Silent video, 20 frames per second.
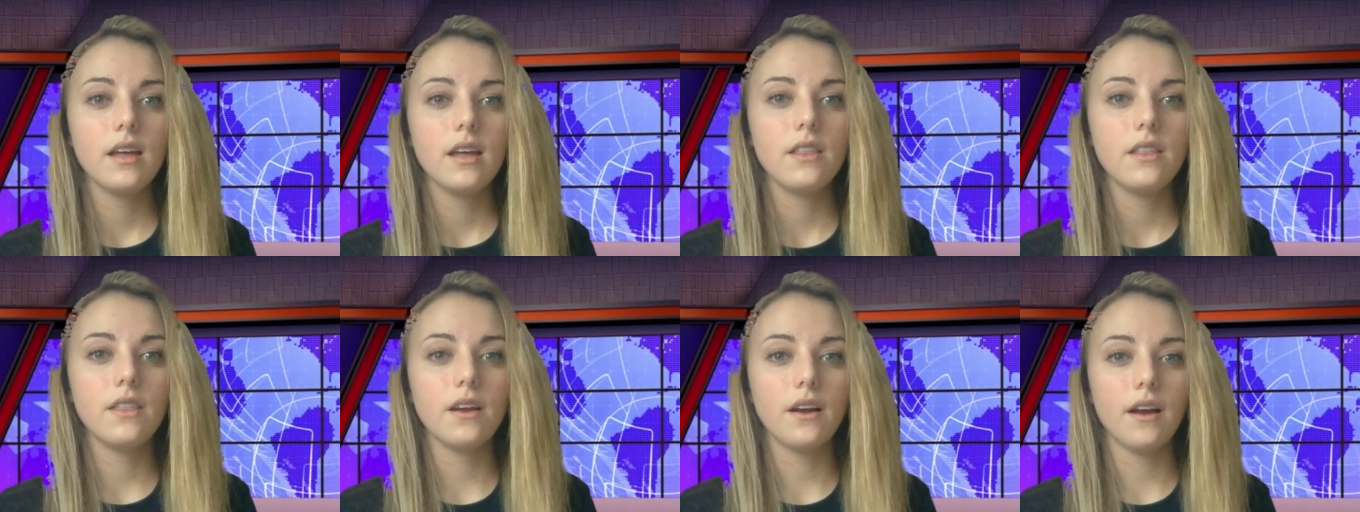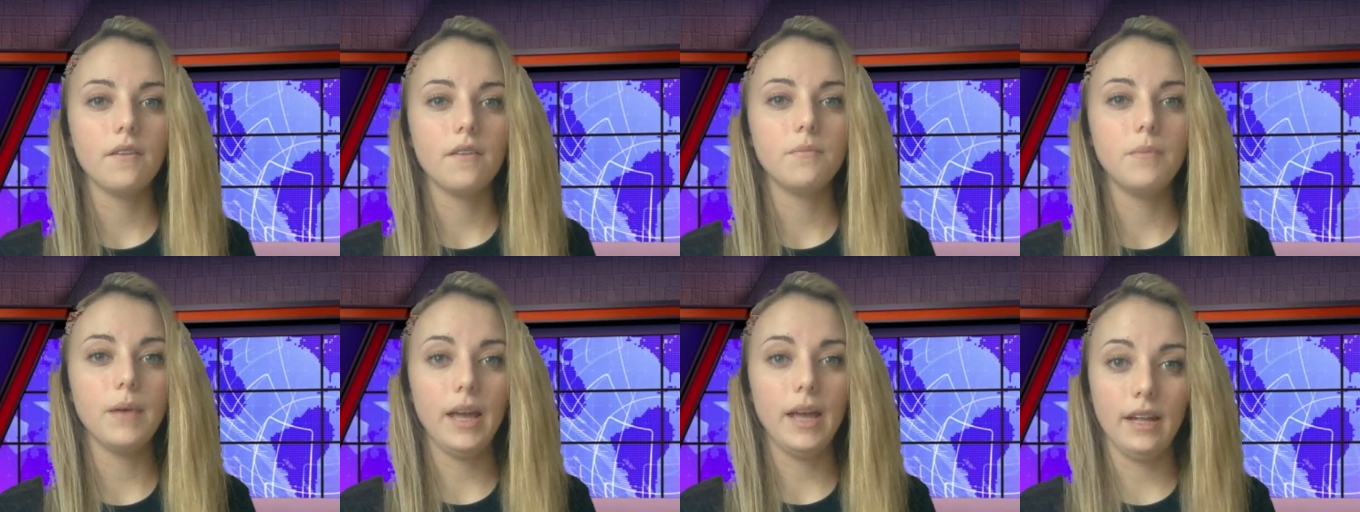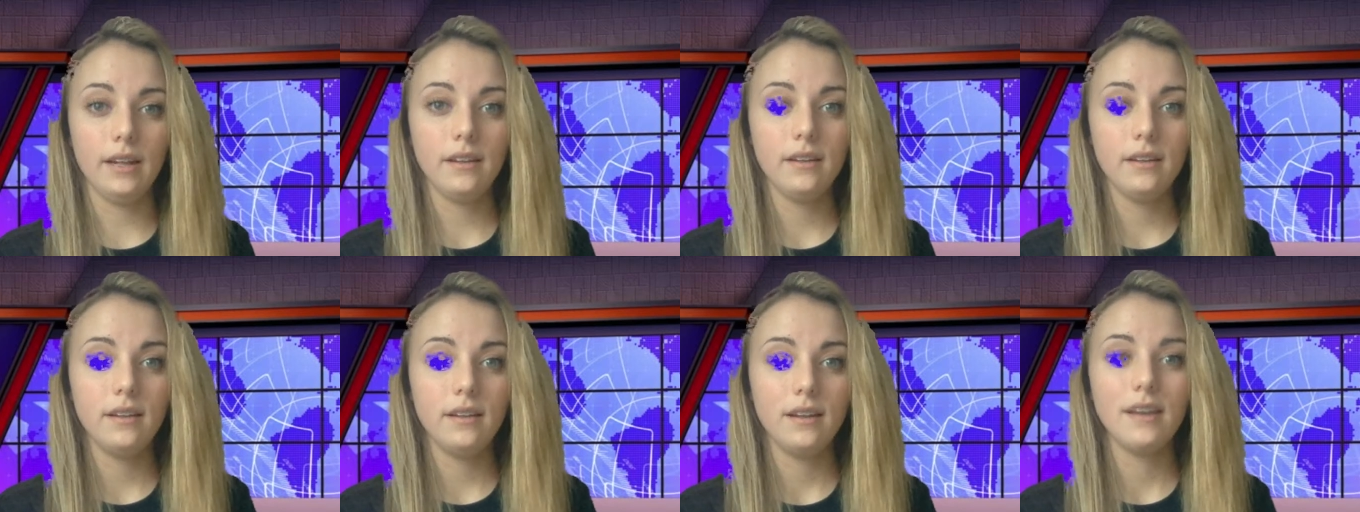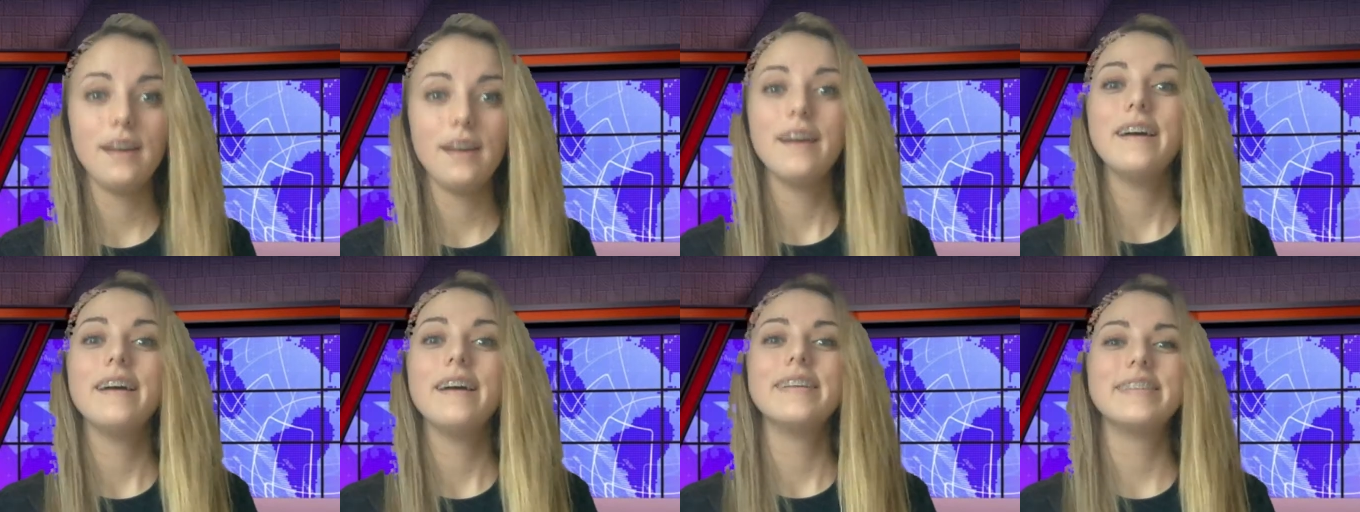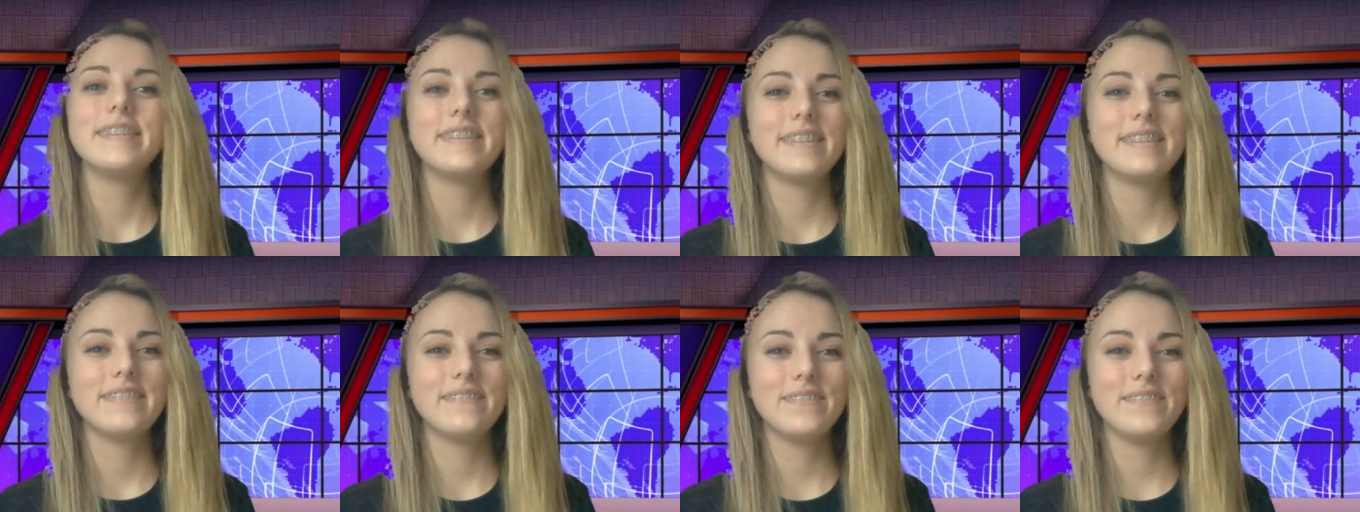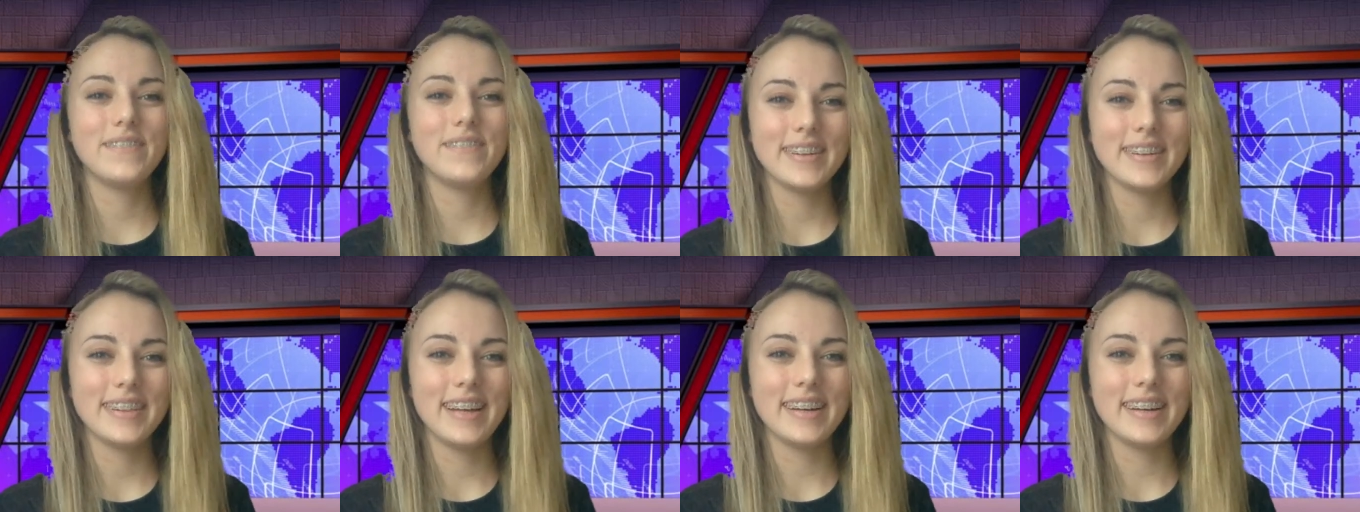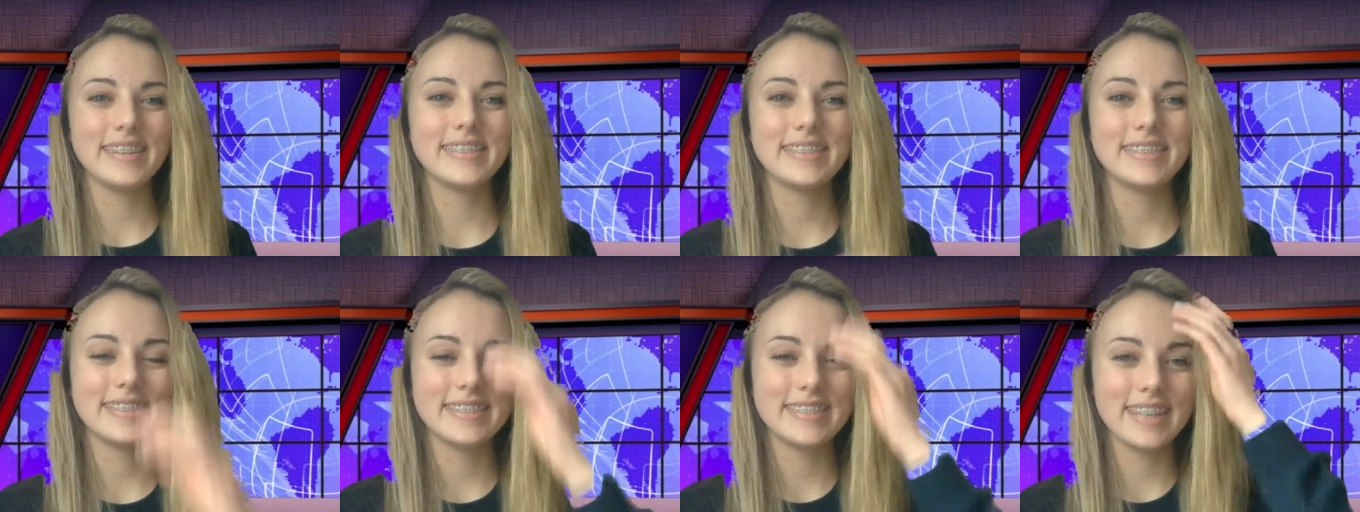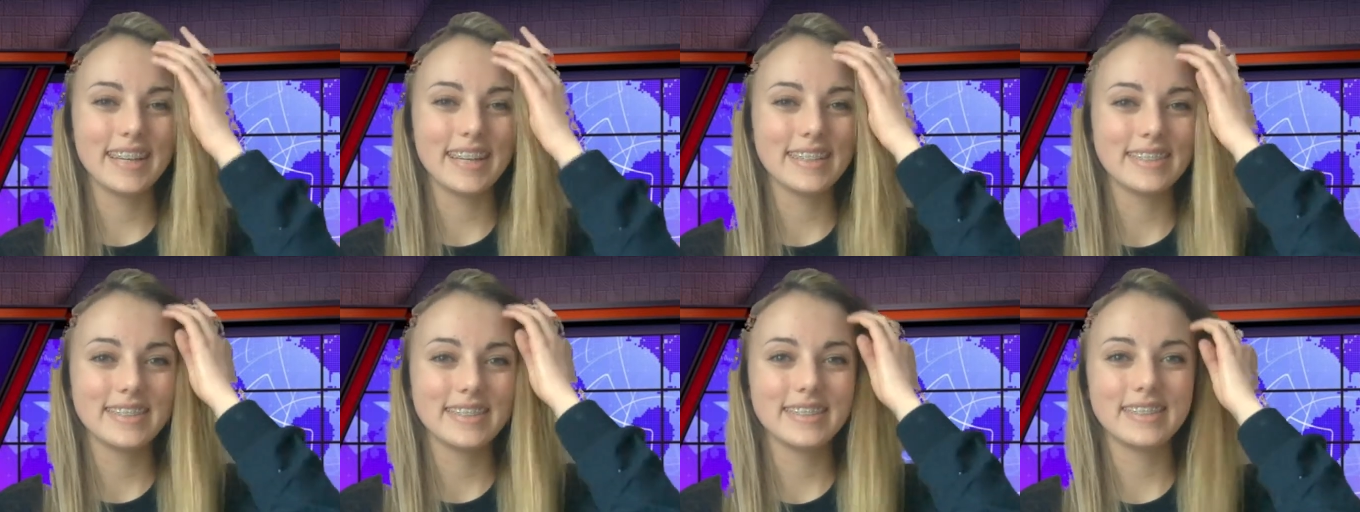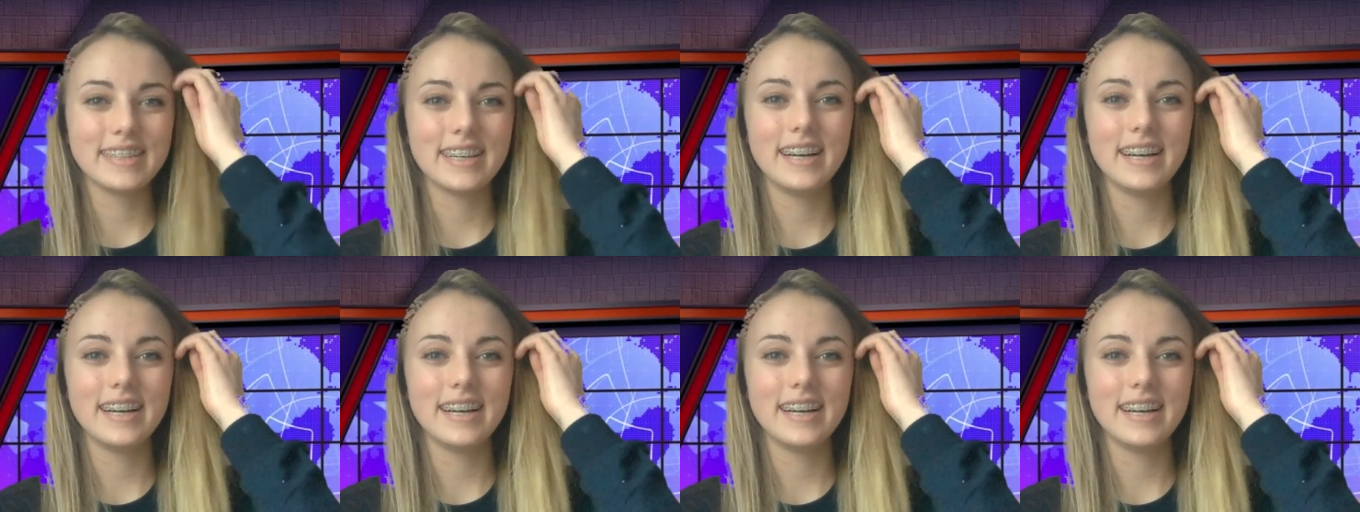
There have been 4,006